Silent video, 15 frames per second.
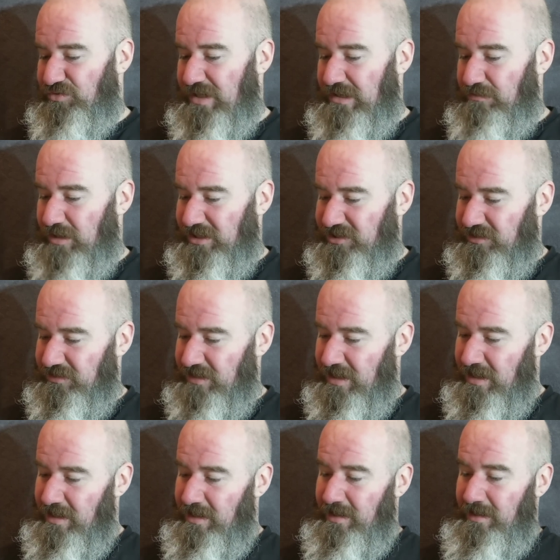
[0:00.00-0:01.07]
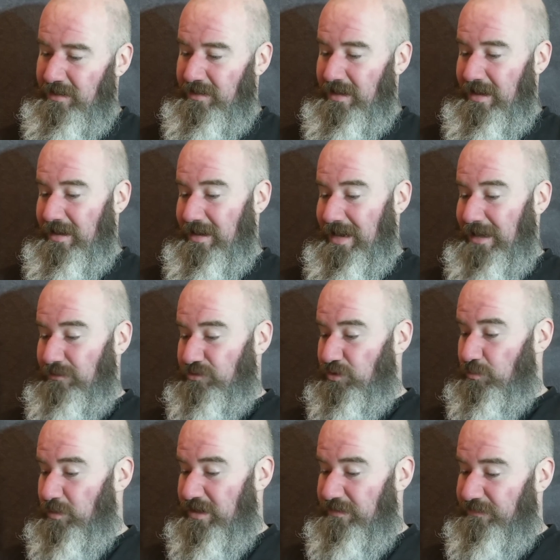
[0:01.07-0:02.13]
3 Aggressors. How
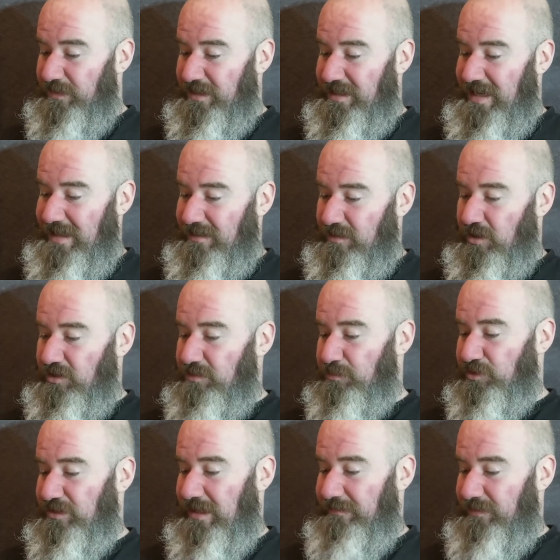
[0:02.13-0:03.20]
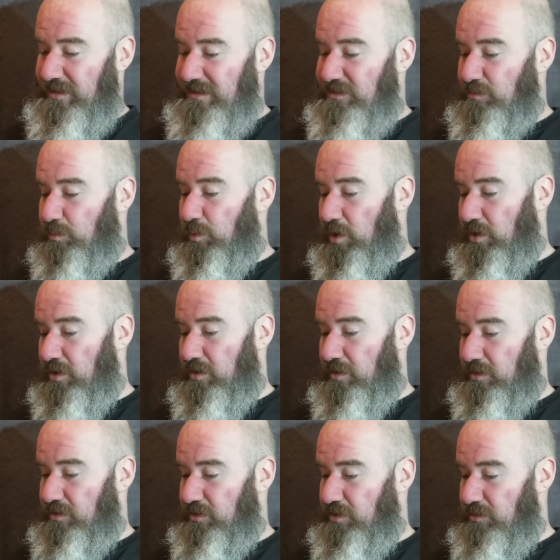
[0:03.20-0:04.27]
to win. For the Death Guard, you must have at least 1
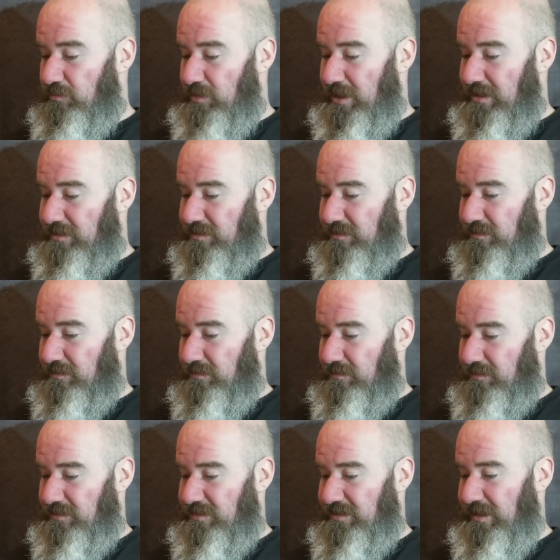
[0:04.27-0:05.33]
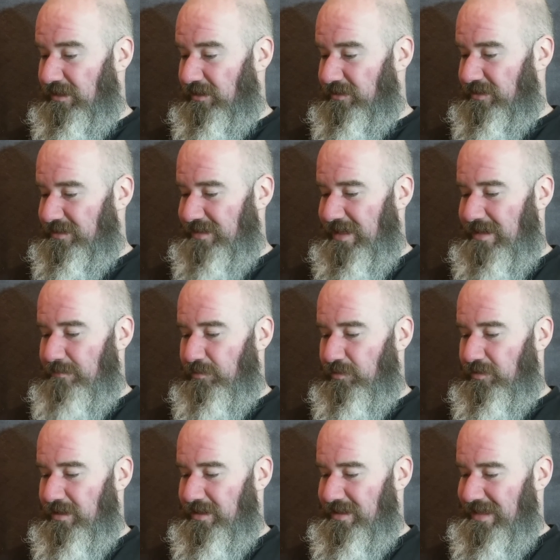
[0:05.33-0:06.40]
unit still on the
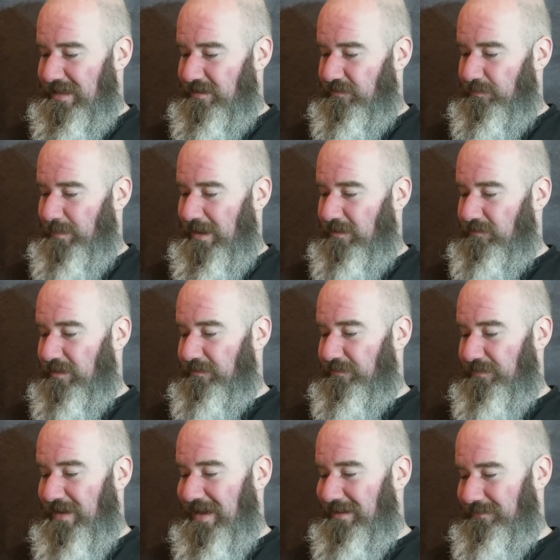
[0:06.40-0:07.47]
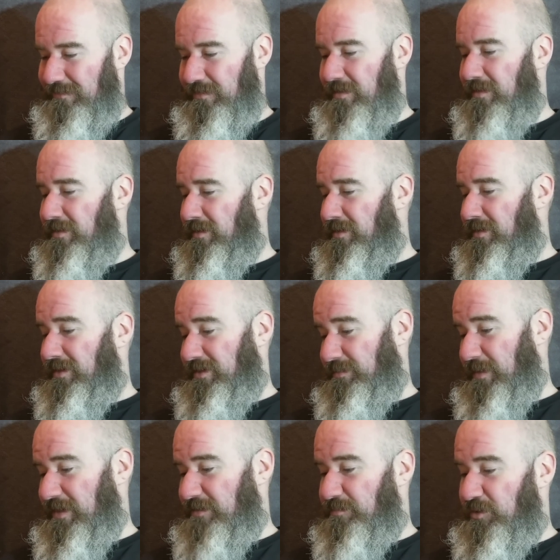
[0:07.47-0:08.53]
table at the end of Battle Round 5.
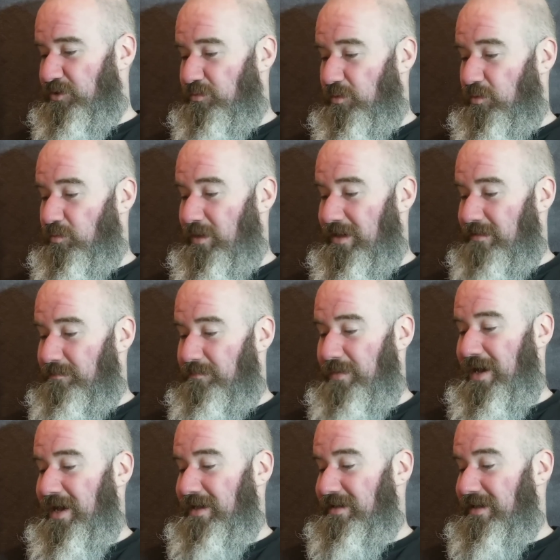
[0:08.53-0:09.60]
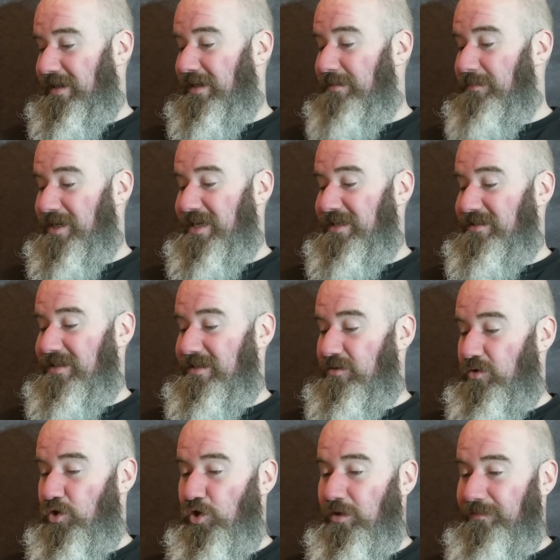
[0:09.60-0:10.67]
Space Marines will win by eliminating
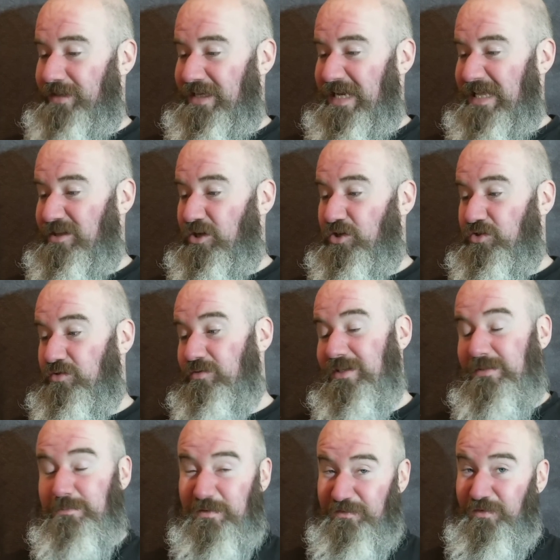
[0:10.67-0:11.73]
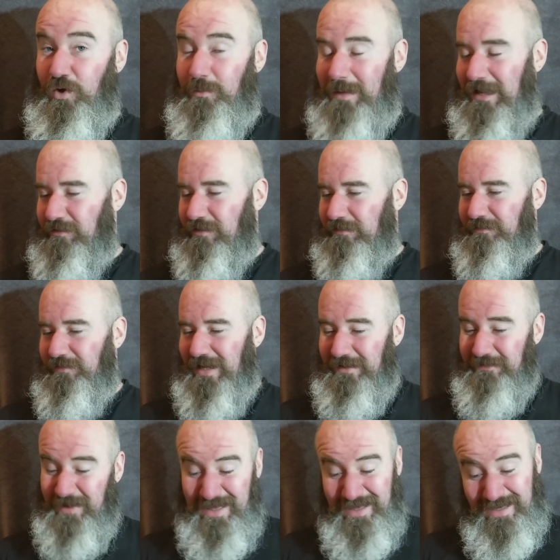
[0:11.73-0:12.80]
all of the Death Guard units before Battle Round
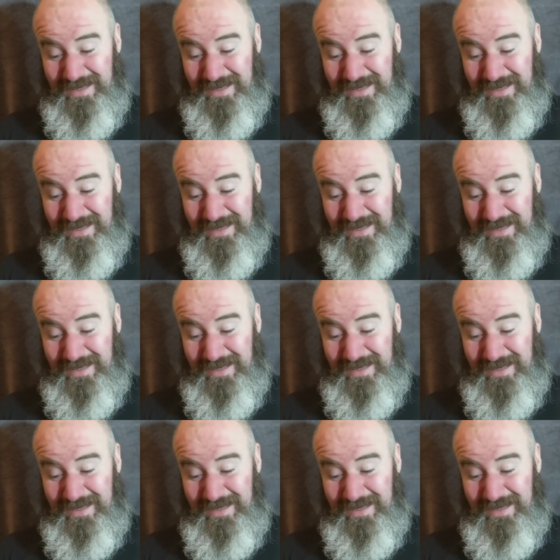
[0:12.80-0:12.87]
5. I